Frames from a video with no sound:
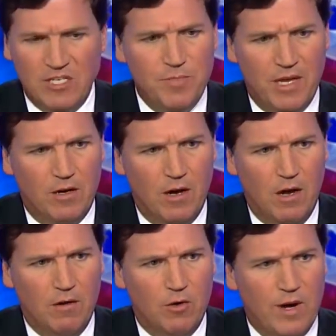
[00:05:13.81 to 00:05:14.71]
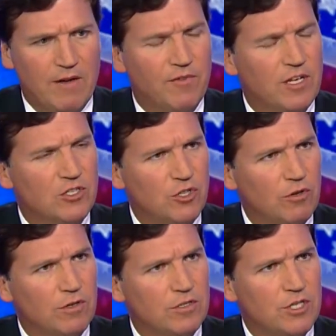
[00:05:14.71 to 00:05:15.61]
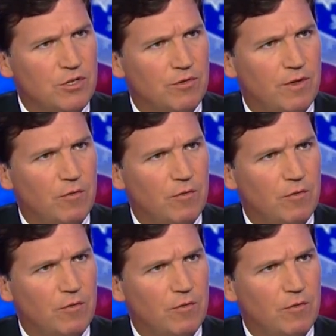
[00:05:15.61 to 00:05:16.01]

must be a, a, grave concern to you